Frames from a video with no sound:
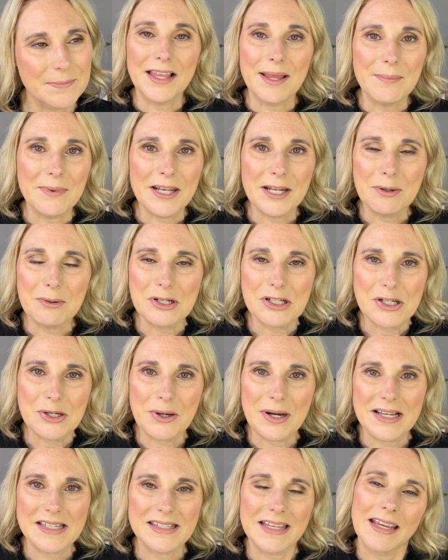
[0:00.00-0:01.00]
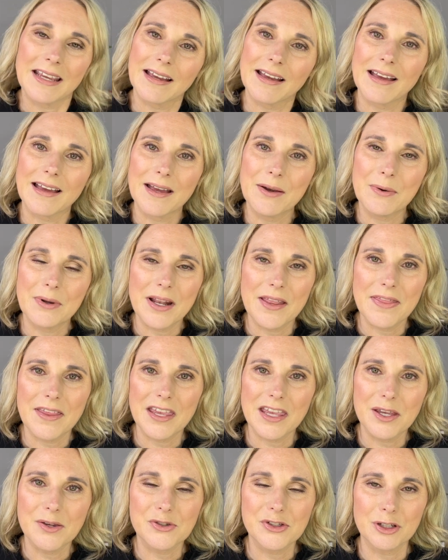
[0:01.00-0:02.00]
Let me know what you guys think. I want to
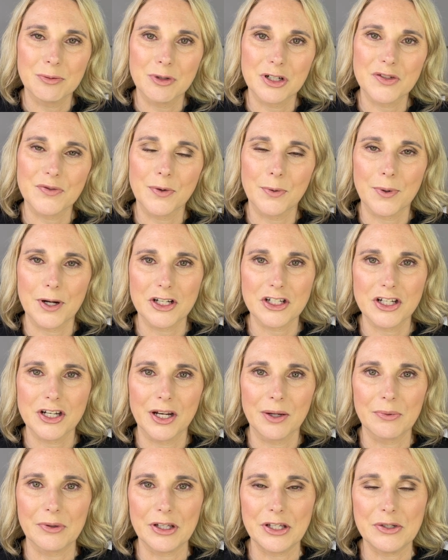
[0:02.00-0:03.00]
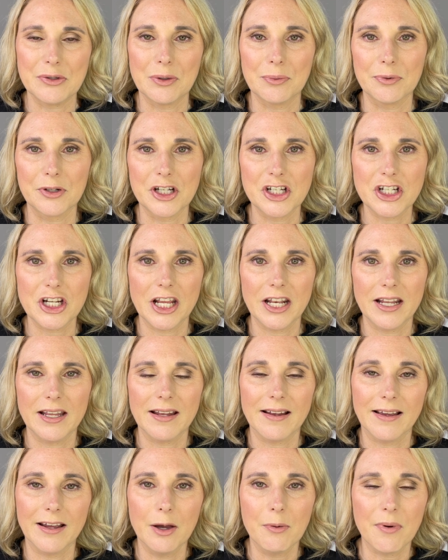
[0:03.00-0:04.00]
thank you so much for watching. I really do appreciate it.
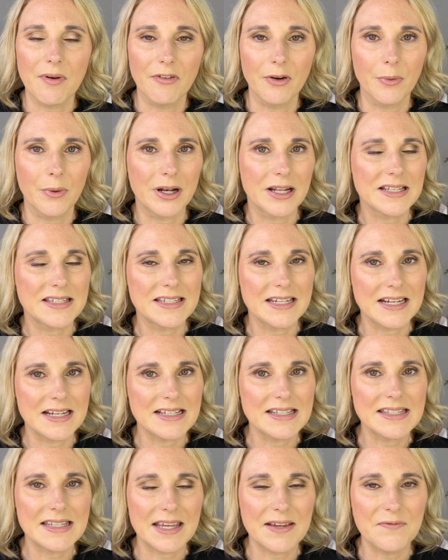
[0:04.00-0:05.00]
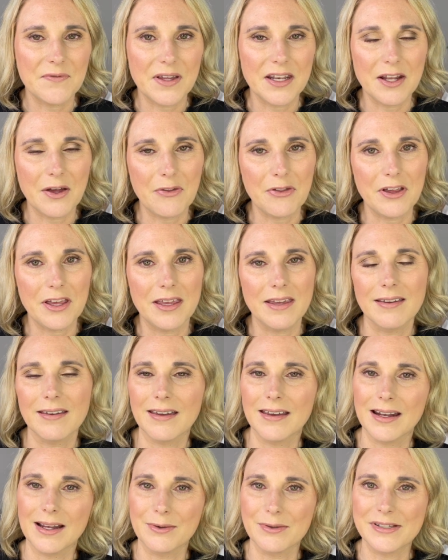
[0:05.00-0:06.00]
I hope everyone is staying safe and healthy,
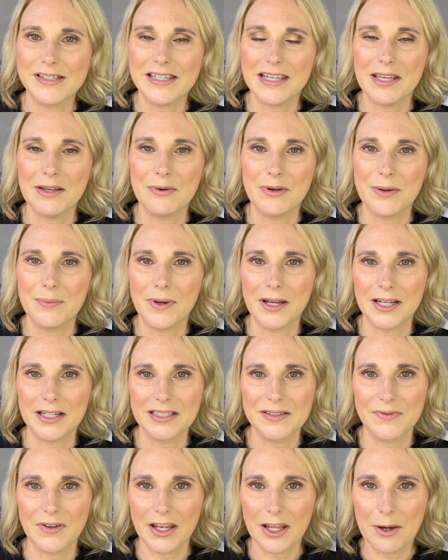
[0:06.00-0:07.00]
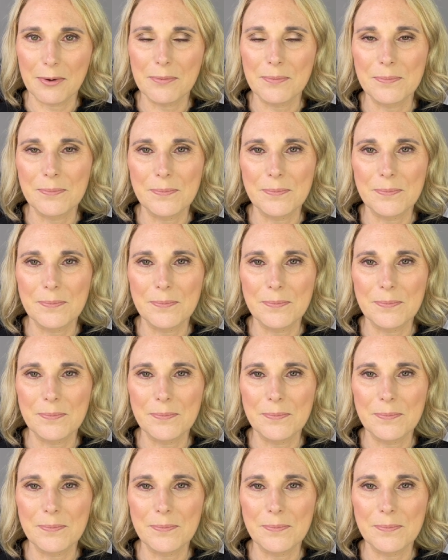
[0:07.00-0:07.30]
and I will see you in my next video.